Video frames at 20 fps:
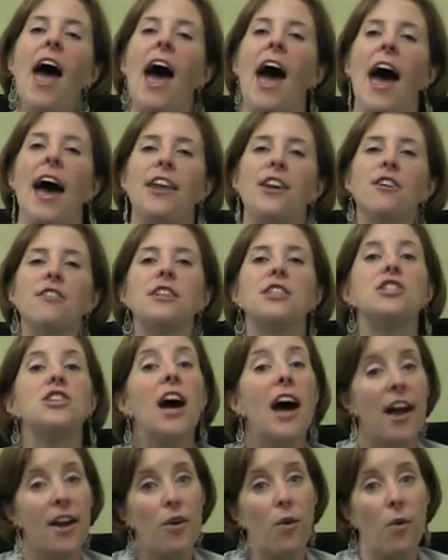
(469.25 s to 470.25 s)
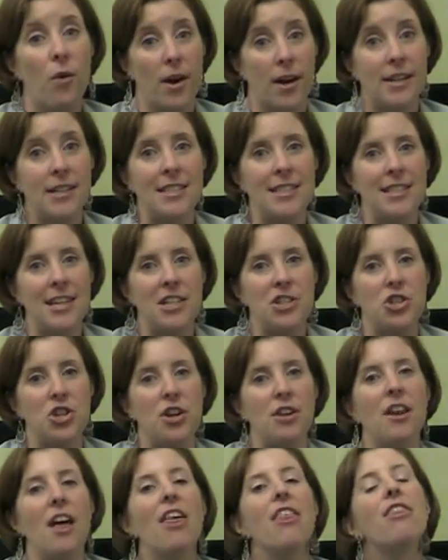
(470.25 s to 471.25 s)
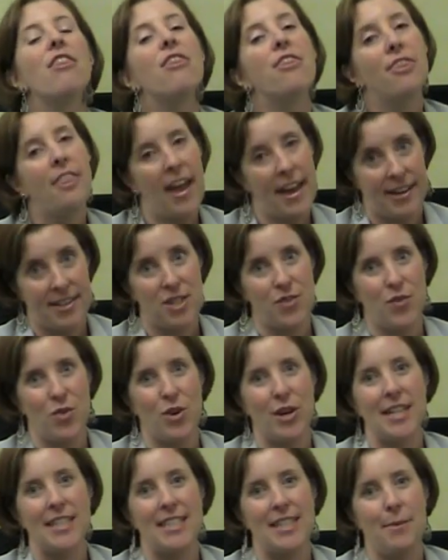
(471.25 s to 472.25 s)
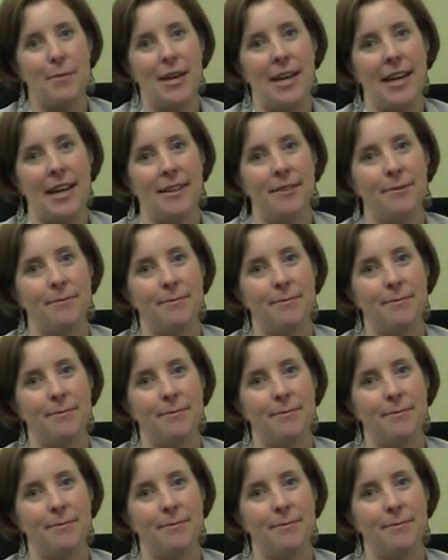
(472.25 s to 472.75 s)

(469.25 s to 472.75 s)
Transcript: and our entire organization, thanks for exhibiting.